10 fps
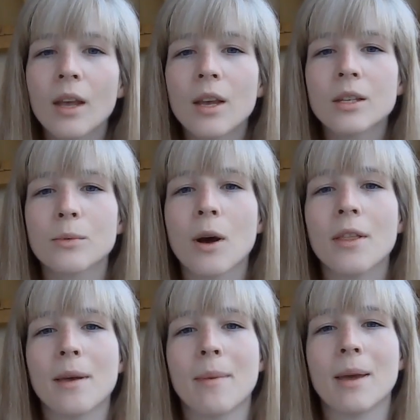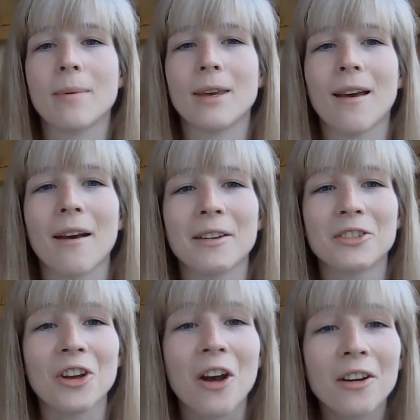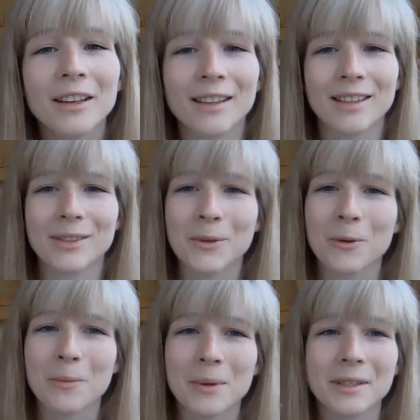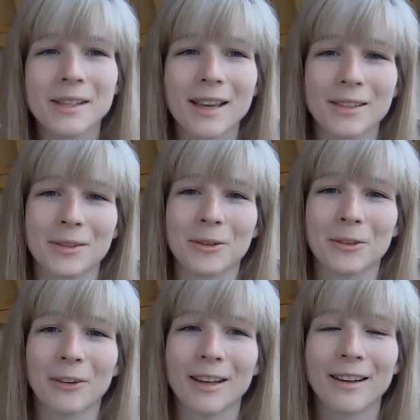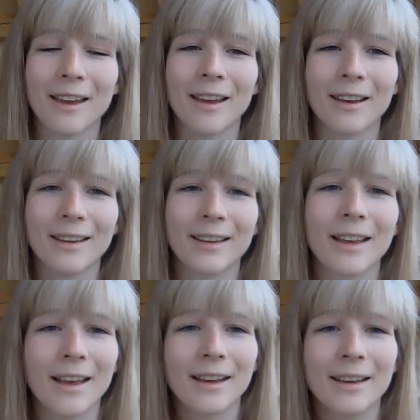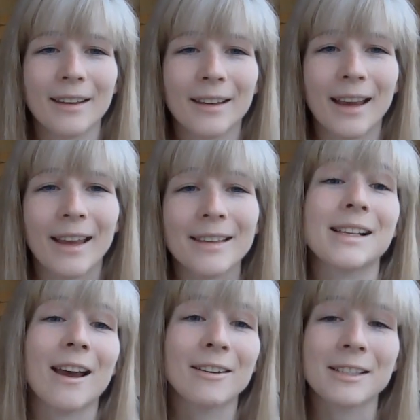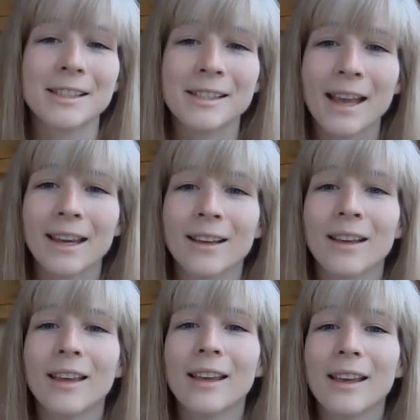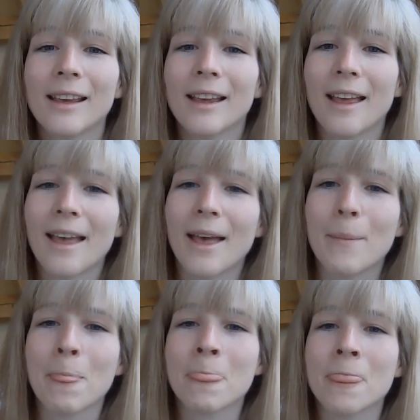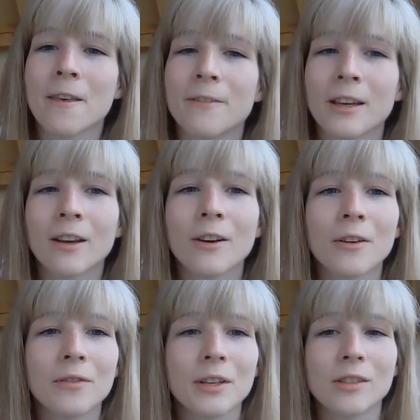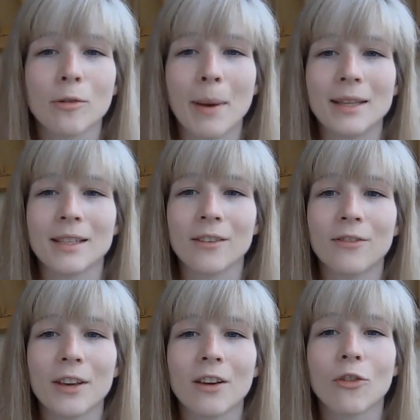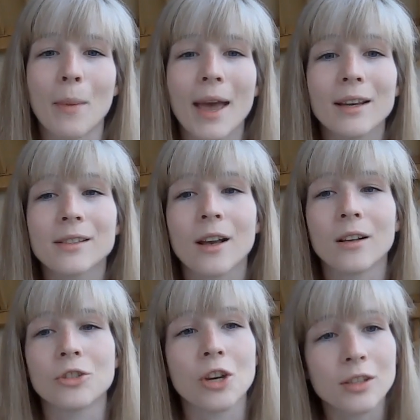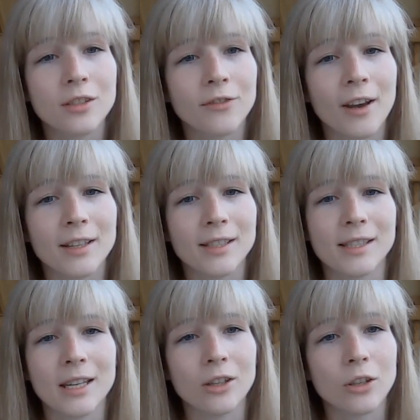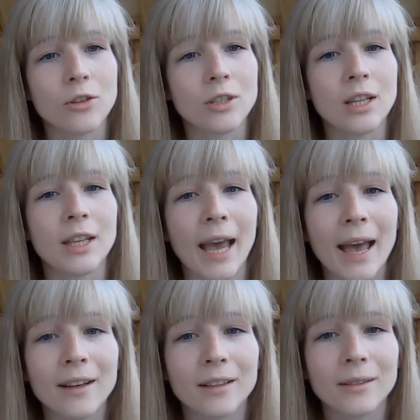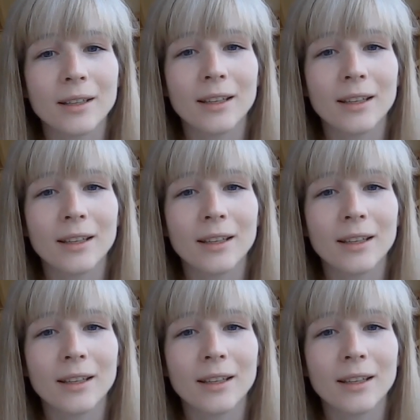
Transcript: So while there may be dung in his corpus, as Conrad, his characters say, the figure of this repenting figure from exile justifies his inclusion in the canon.